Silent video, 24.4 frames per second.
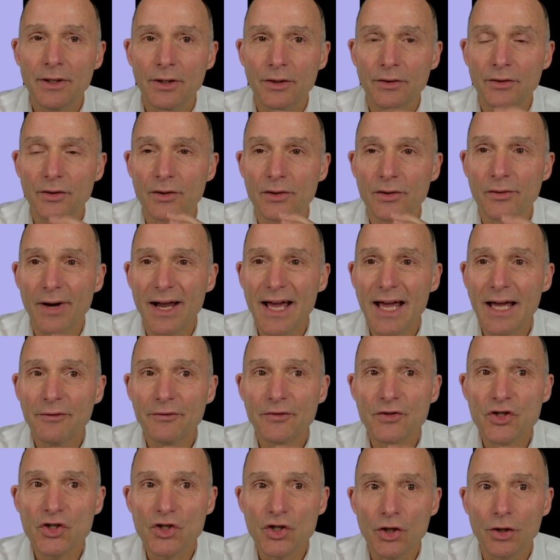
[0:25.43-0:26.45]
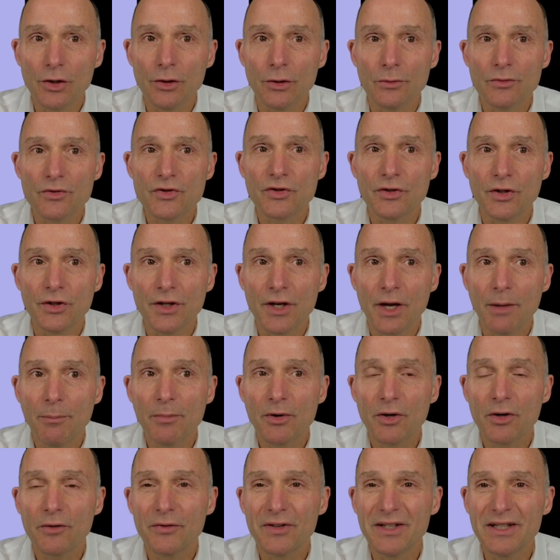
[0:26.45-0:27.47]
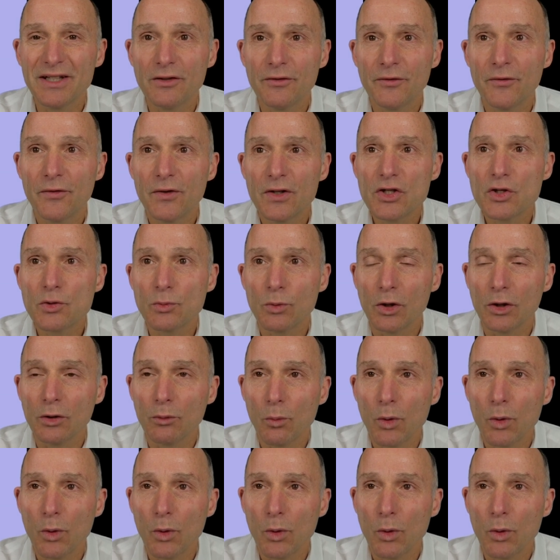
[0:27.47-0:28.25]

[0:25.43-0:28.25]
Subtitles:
The graph shows the number of individual